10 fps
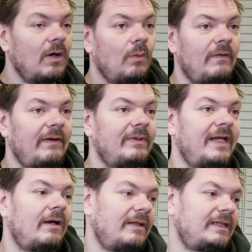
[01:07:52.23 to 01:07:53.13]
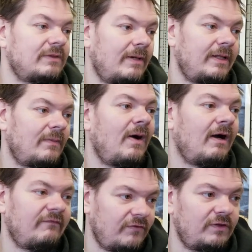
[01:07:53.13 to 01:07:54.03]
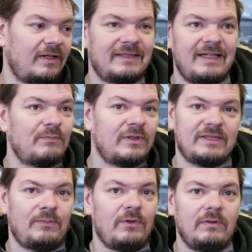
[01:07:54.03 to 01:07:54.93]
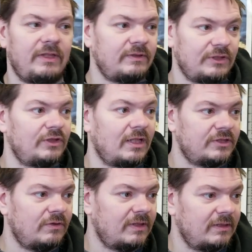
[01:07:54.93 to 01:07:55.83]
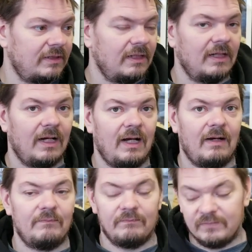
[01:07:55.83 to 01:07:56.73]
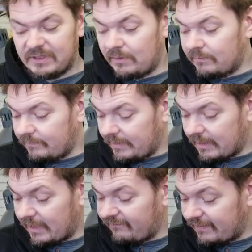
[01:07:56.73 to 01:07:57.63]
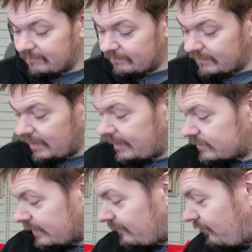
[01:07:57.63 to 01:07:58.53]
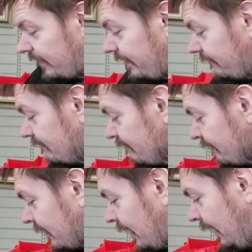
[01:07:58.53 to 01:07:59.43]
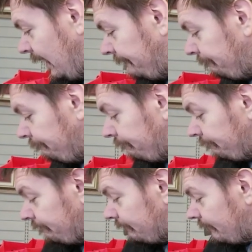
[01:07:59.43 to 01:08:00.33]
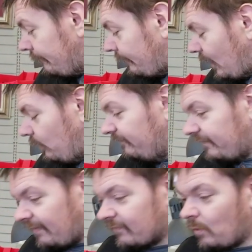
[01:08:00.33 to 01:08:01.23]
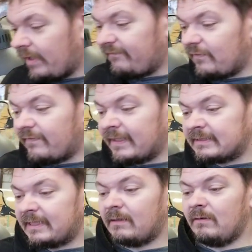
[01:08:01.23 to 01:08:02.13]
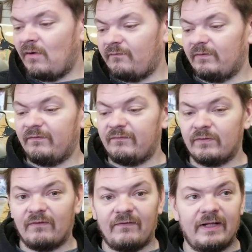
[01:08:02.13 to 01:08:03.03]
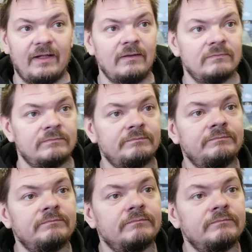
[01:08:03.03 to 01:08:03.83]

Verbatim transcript: Well, they would carry these around in their pocket for good luck. Same principle, you know, it's a good luck token. Mm-hmm. Um, so yeah, kind of fun. A little history there for you. Um, we've covered quite a few things there. why don't we? Uh, why